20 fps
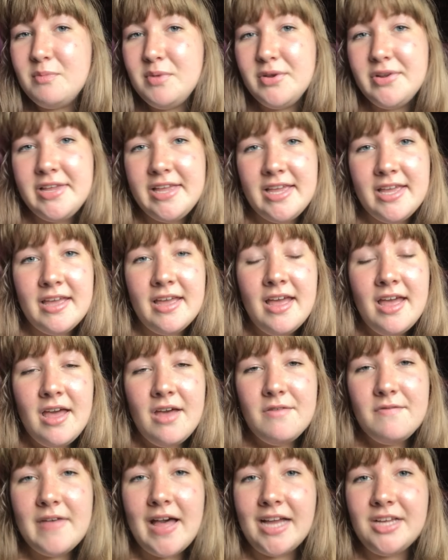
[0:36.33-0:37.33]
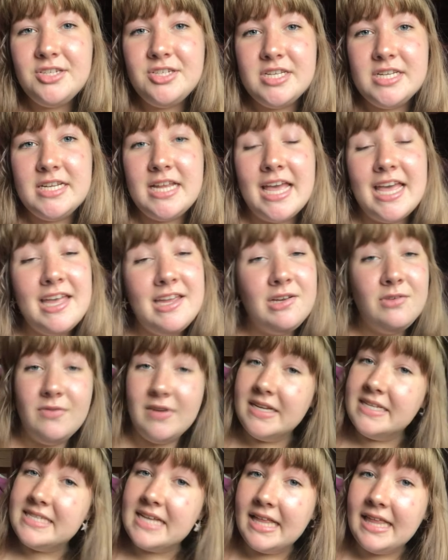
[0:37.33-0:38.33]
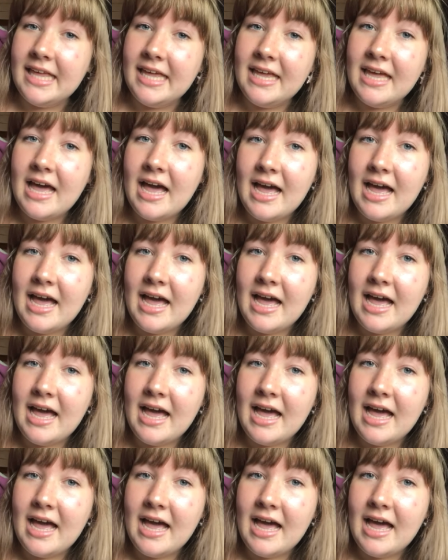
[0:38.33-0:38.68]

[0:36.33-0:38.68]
beauty, fashion, and reselling.